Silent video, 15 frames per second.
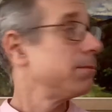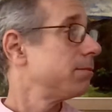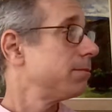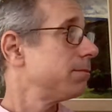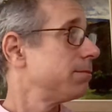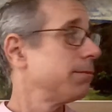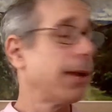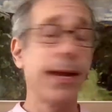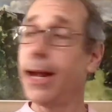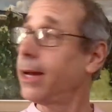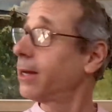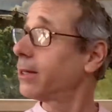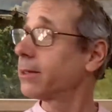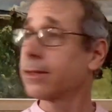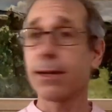my
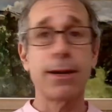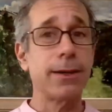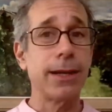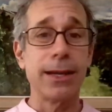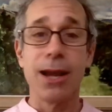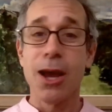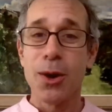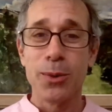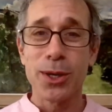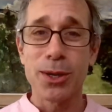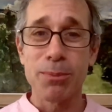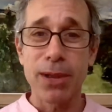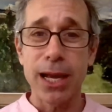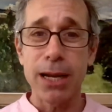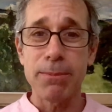neck is turning. We
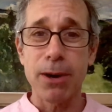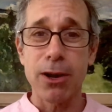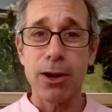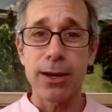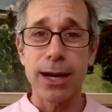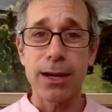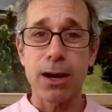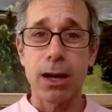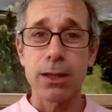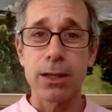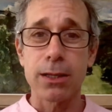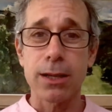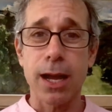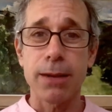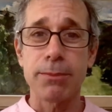complain about our neck all the
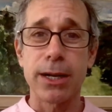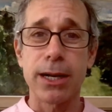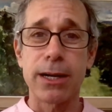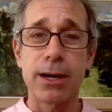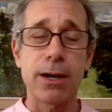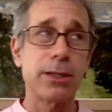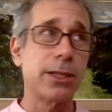time when it hurts.